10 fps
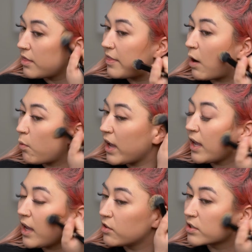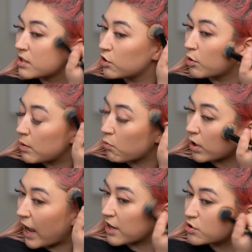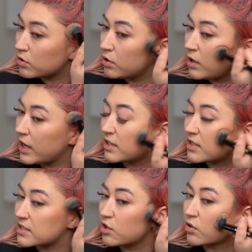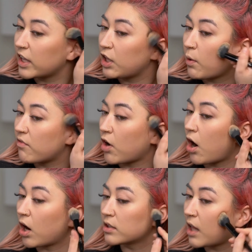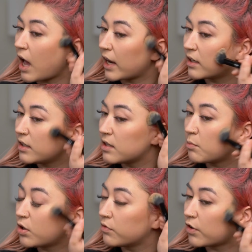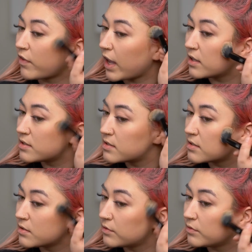That way it looks a little bit more natural and it doesn't look like you have a hard line in the middle of your face.